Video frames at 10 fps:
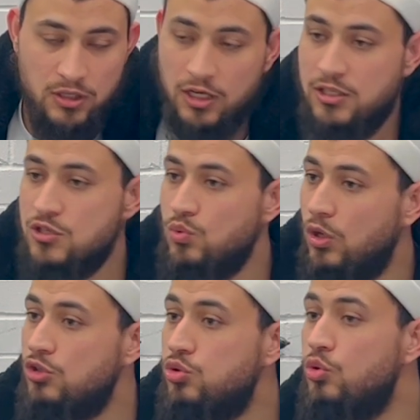It is
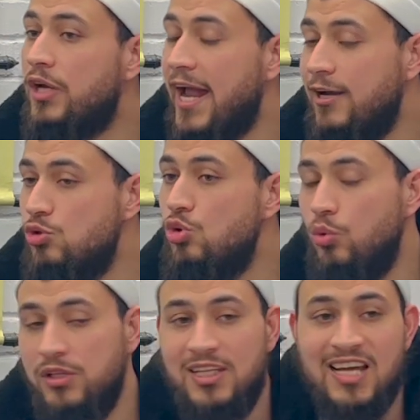what you can do
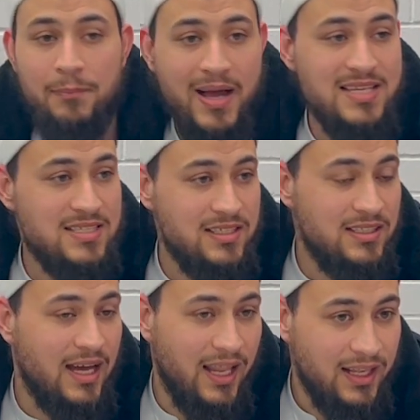with the capacity
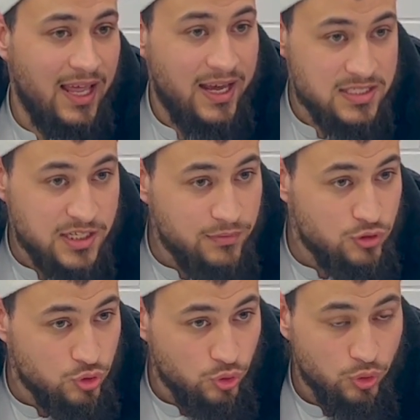that Allah has
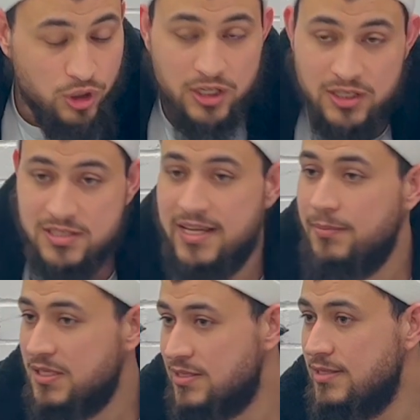given to you. Does that
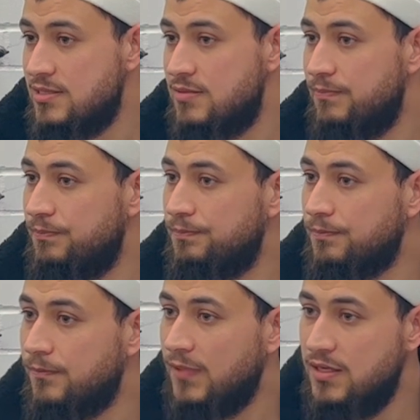make sense?
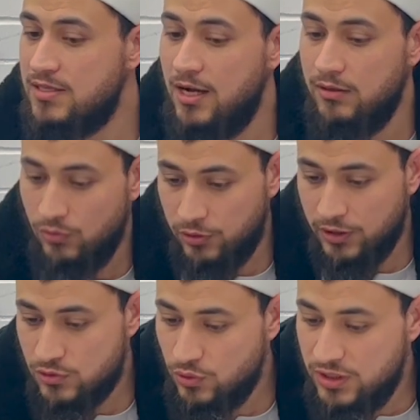Is that
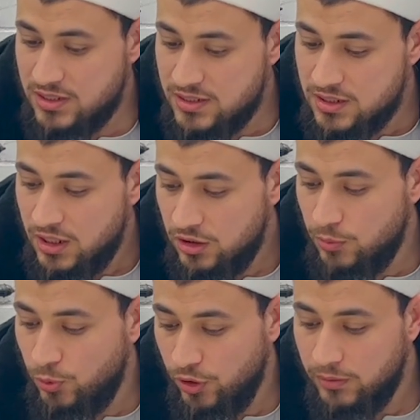okay? So this is the
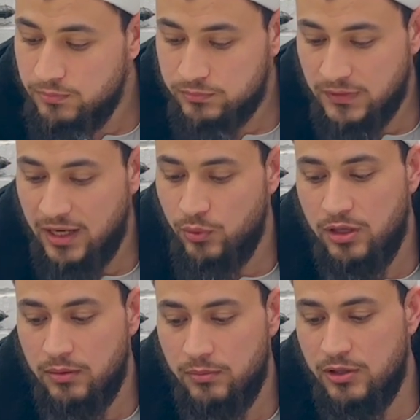point that
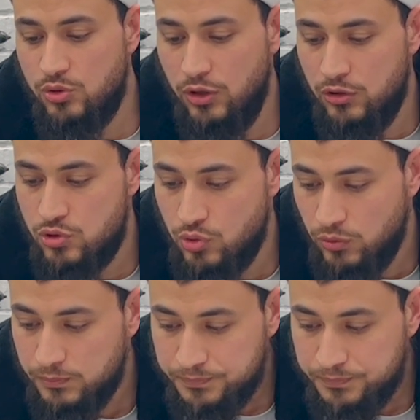we meant to understood.